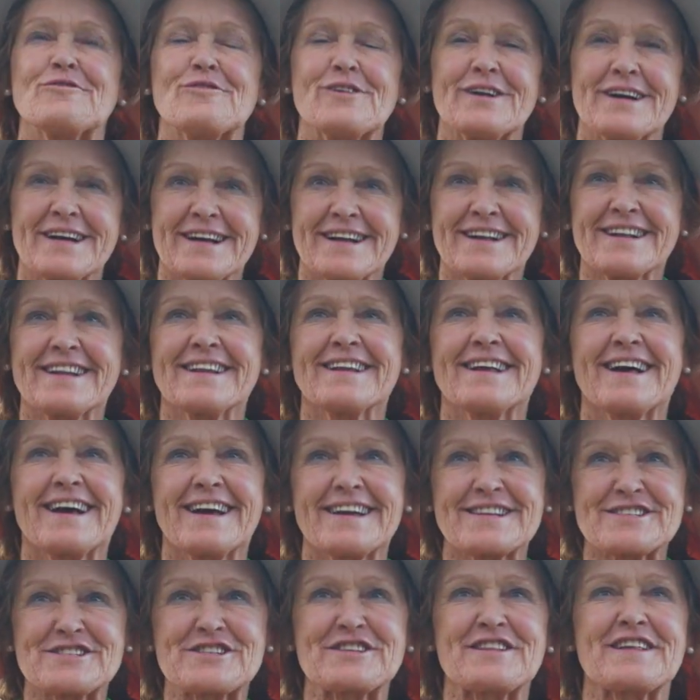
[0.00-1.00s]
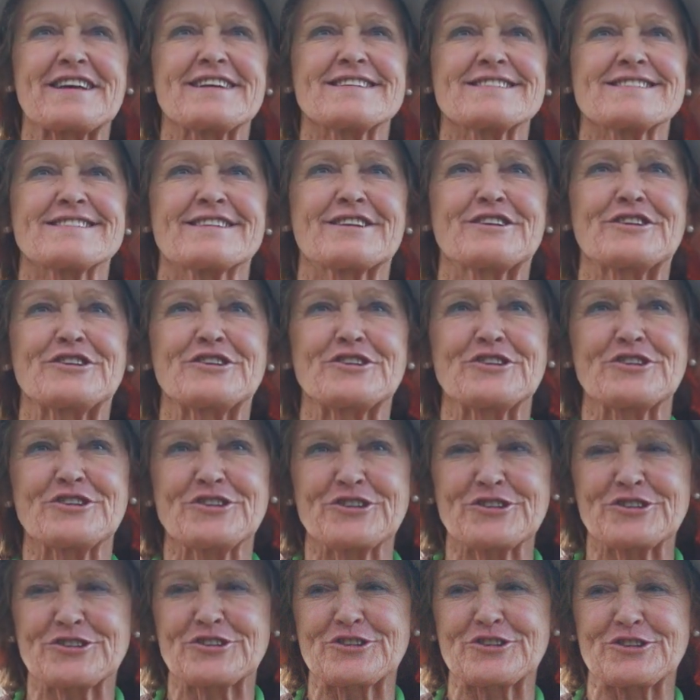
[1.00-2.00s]
Well, actually, that's a
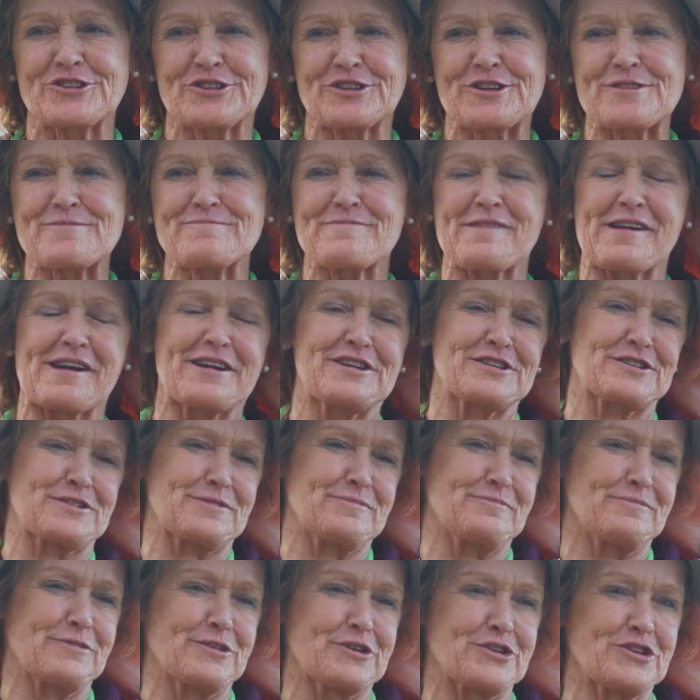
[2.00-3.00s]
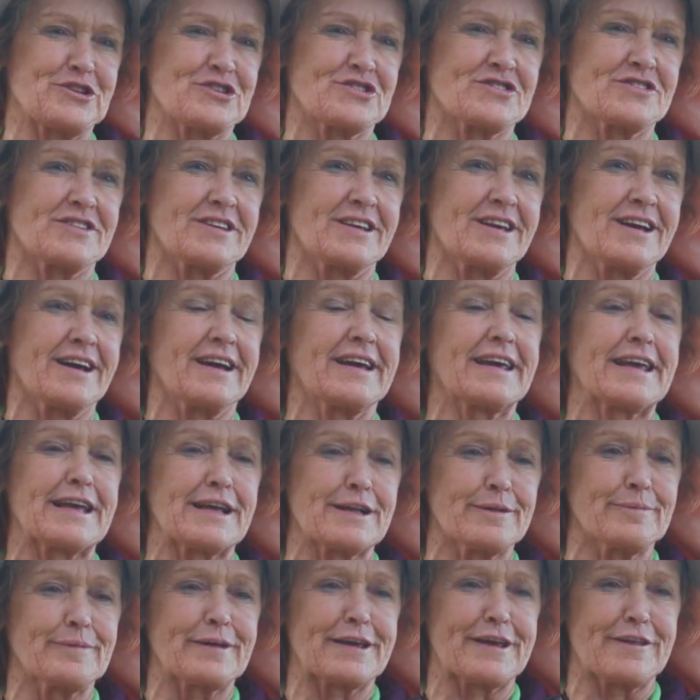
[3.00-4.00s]
good comparison because, yeah,
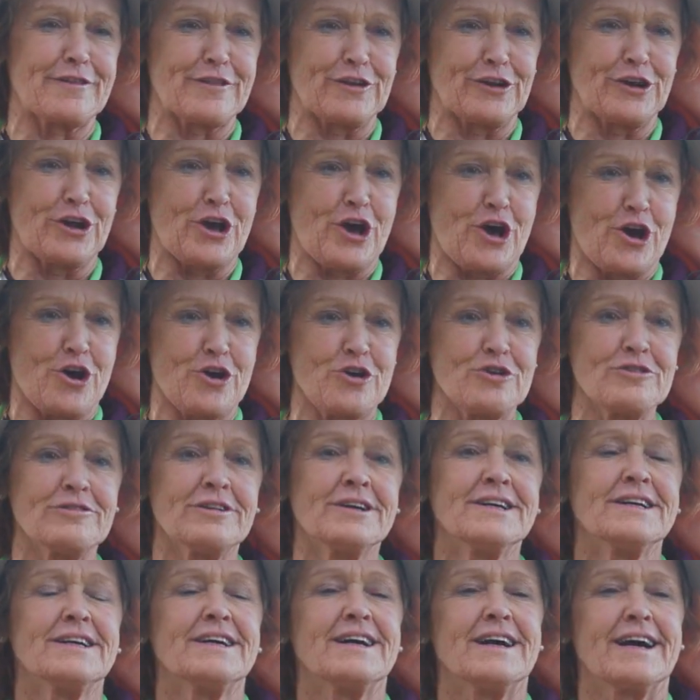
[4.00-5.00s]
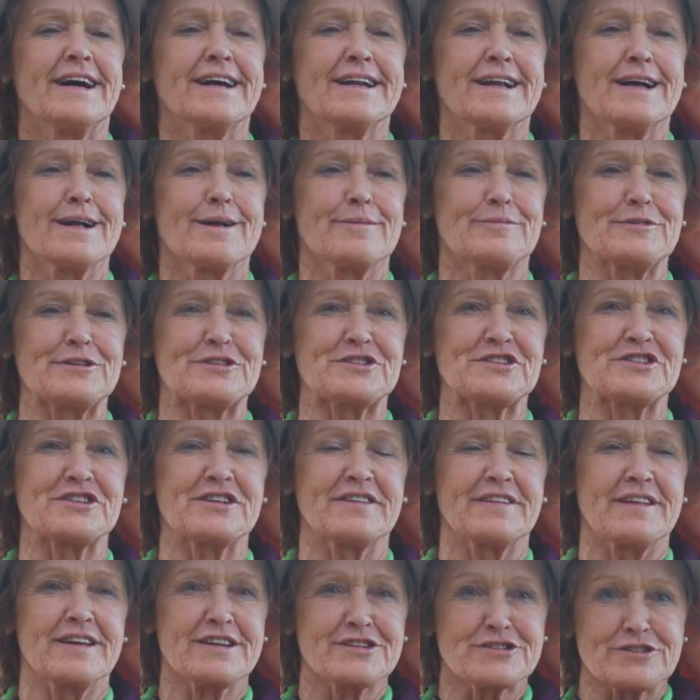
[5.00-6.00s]
he'll be in the know. And I'll be
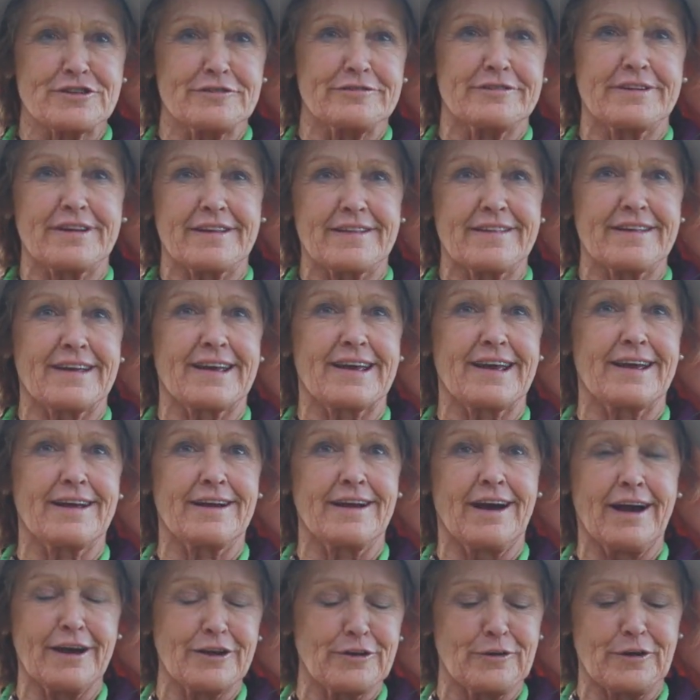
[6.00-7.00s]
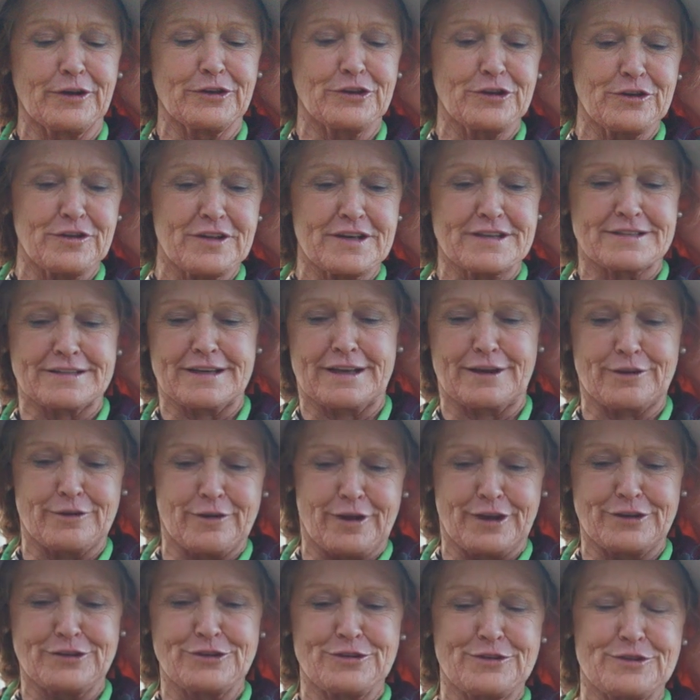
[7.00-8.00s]
sitting there shivering, thinking, how do I do this? How do
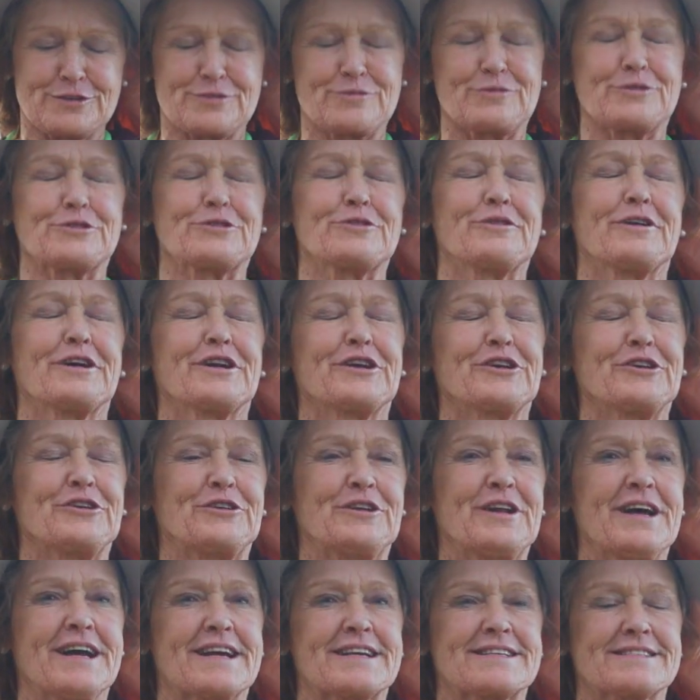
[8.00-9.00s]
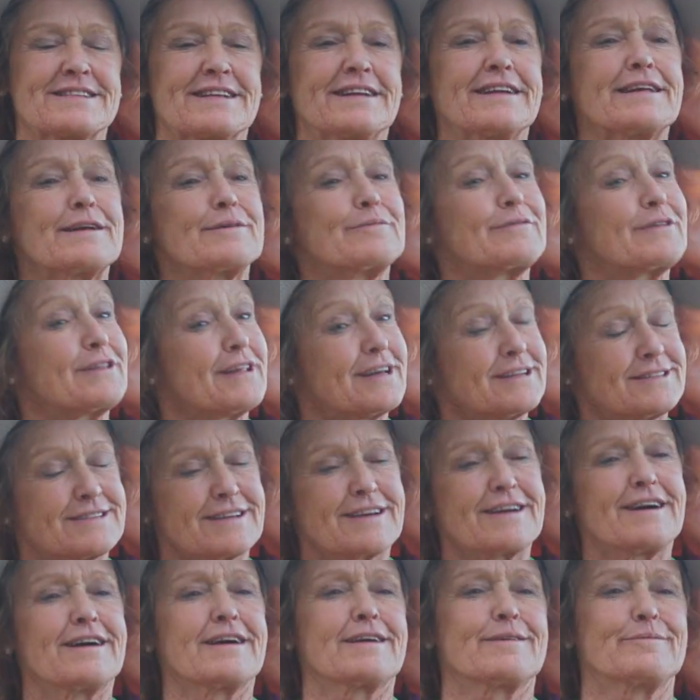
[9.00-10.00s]
I do this? What do I do next? And he'll be there
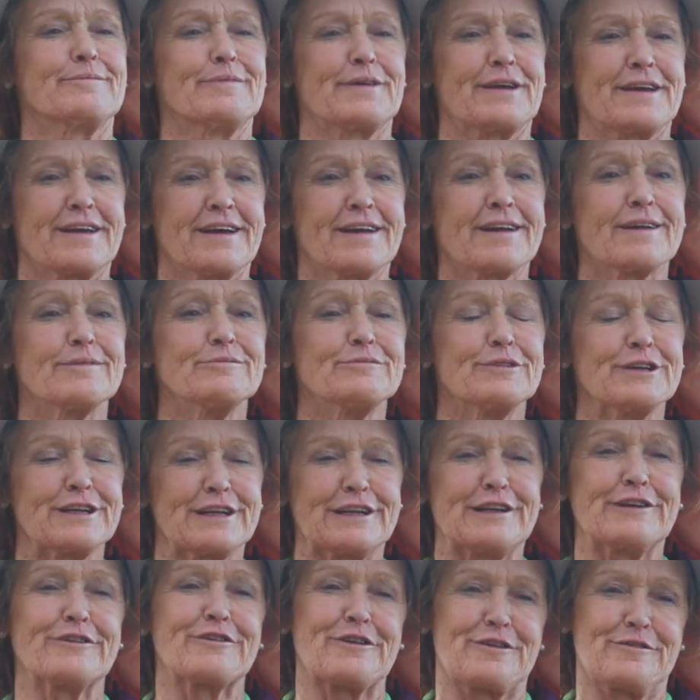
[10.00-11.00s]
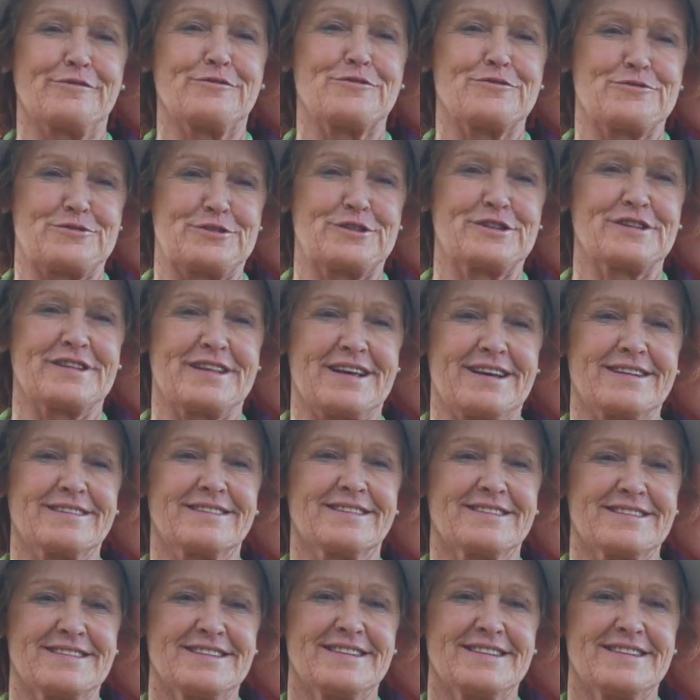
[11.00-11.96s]
to guide me. And I'm really looking forward to that.